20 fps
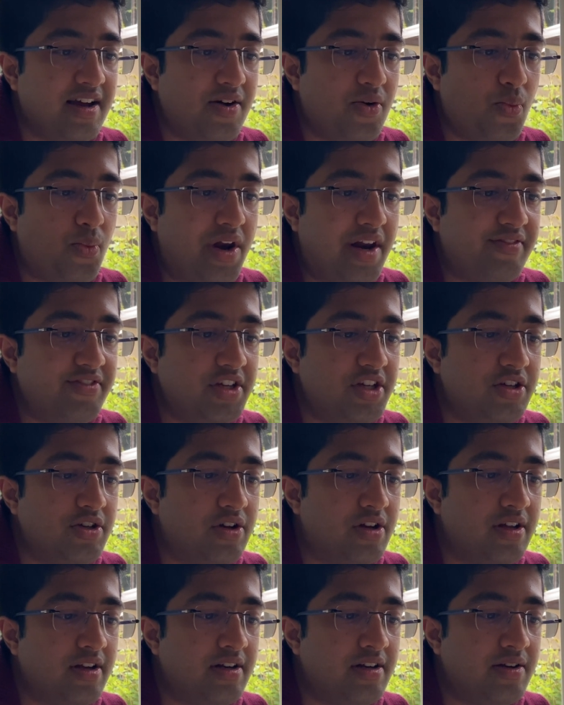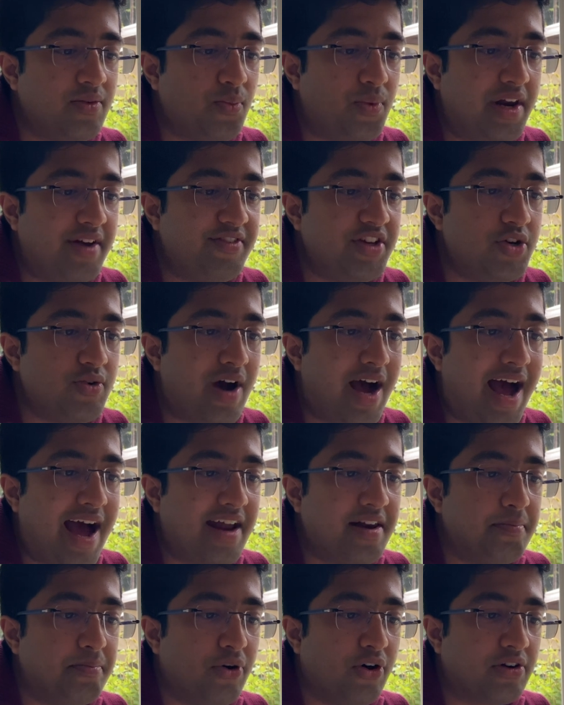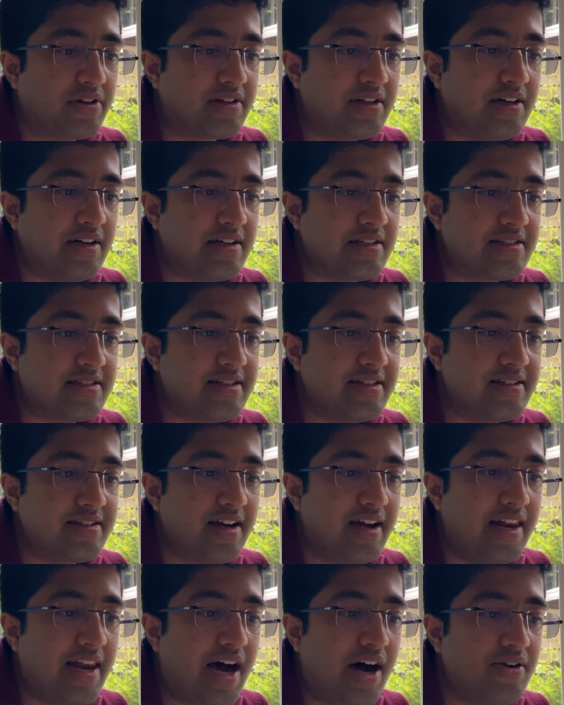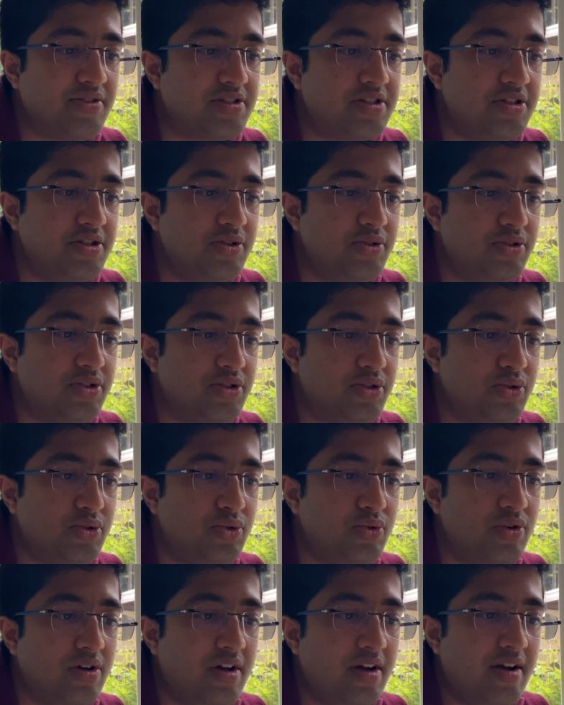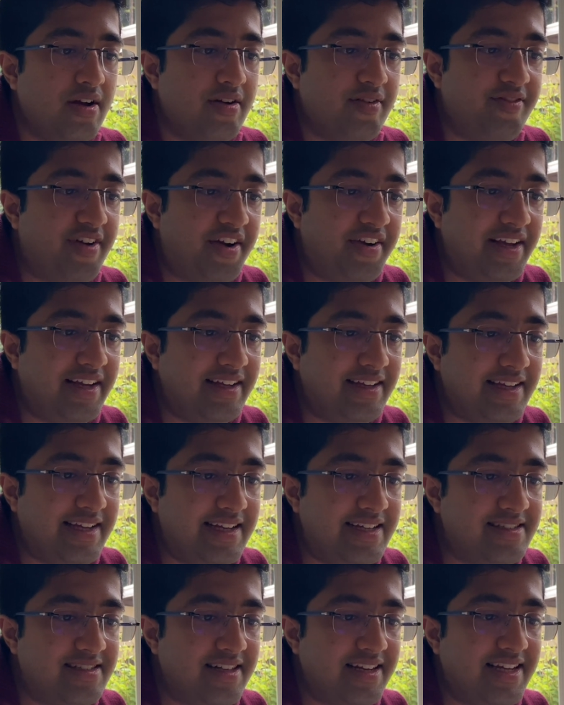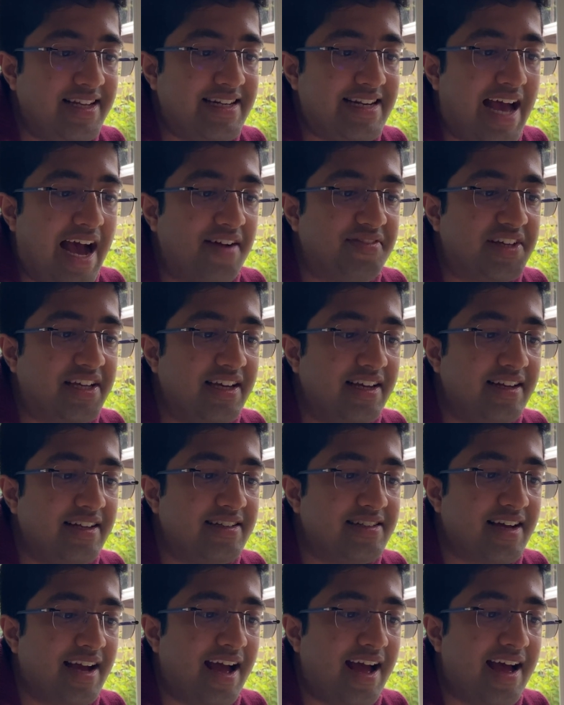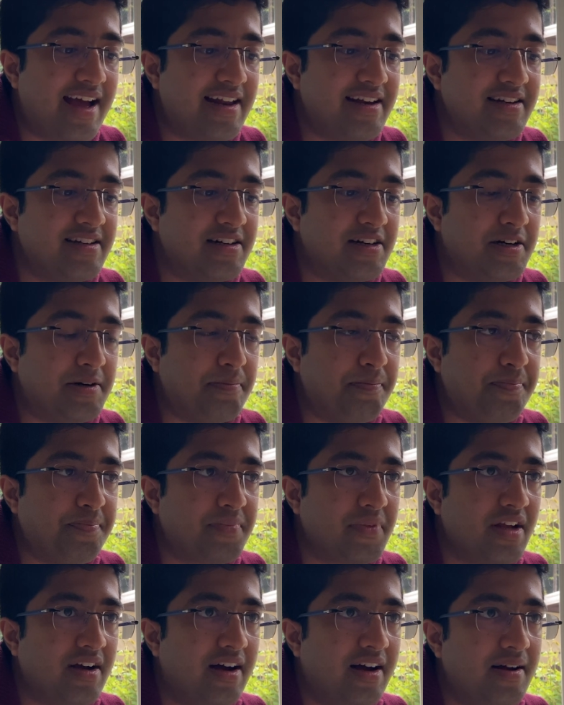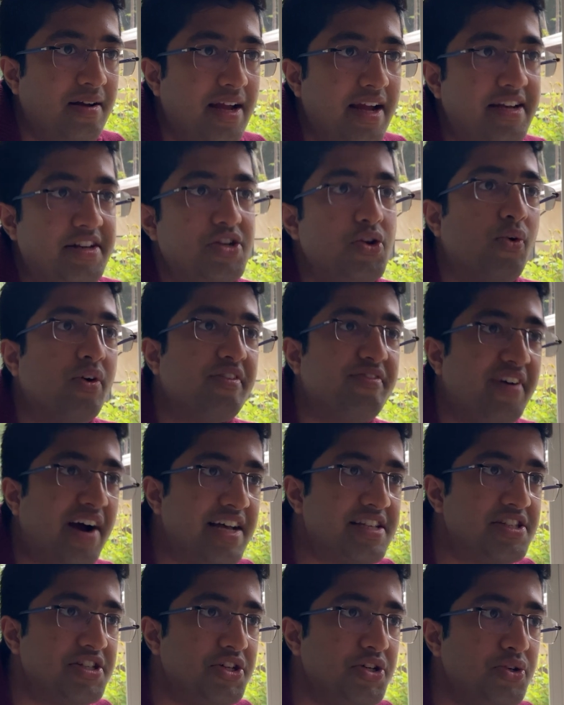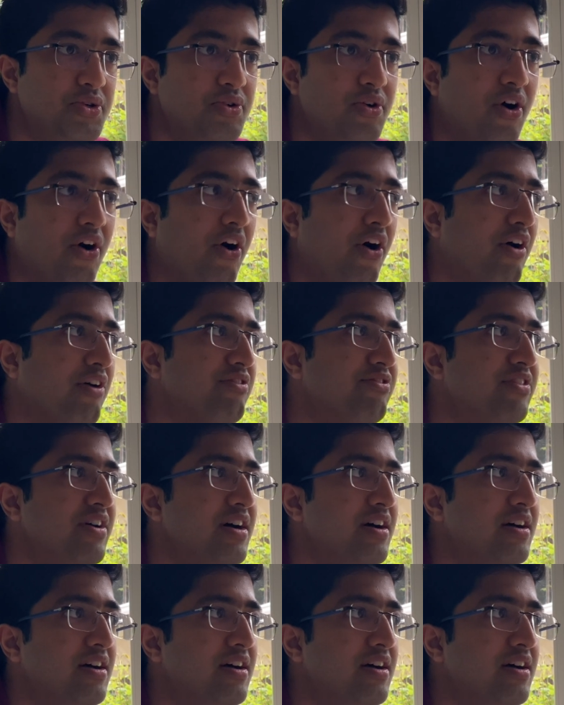whenever you add a podcast, it allows you to very easily navigate, and it notifies you of